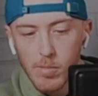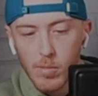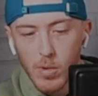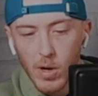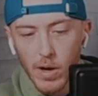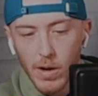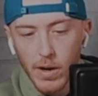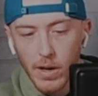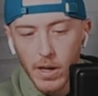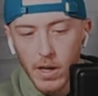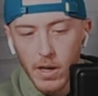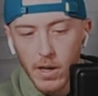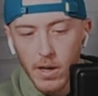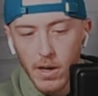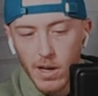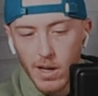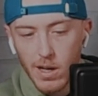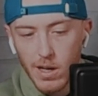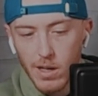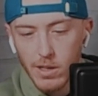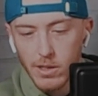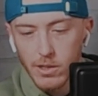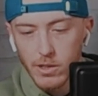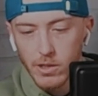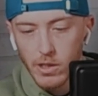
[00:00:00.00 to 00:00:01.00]
but in
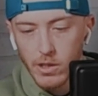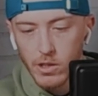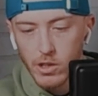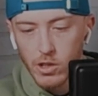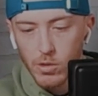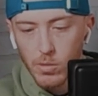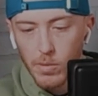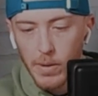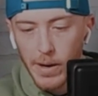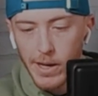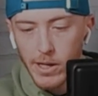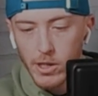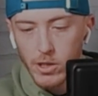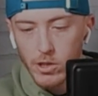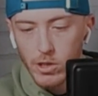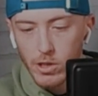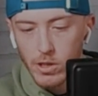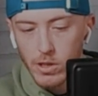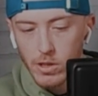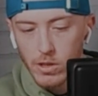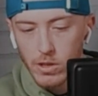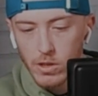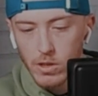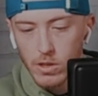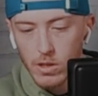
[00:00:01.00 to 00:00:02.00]
all
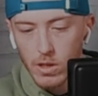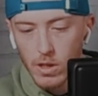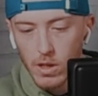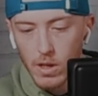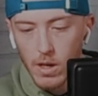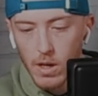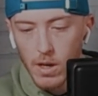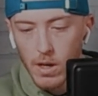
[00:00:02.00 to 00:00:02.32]
situations,